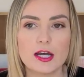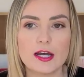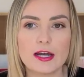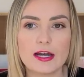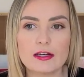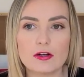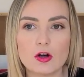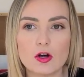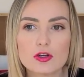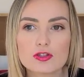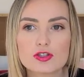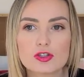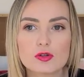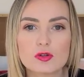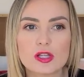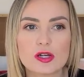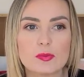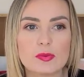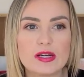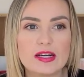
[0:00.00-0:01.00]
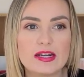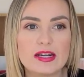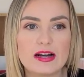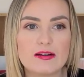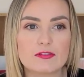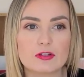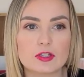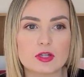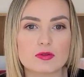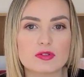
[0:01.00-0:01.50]
And also, like, we didn't
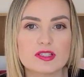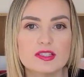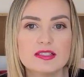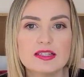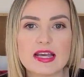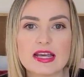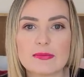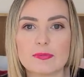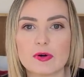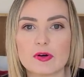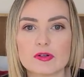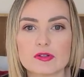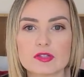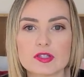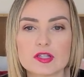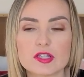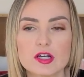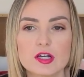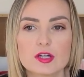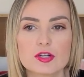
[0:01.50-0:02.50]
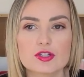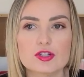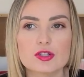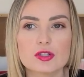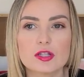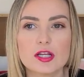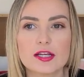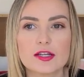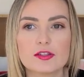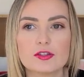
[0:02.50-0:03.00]
have close neighbors, so,
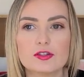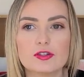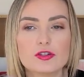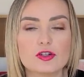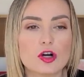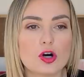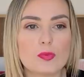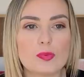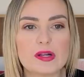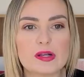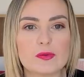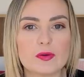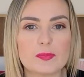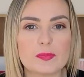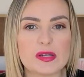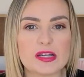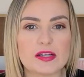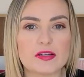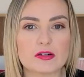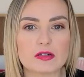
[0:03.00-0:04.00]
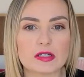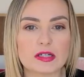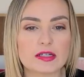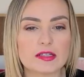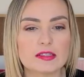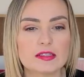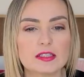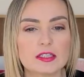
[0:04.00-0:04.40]
like, nobody would be hearing.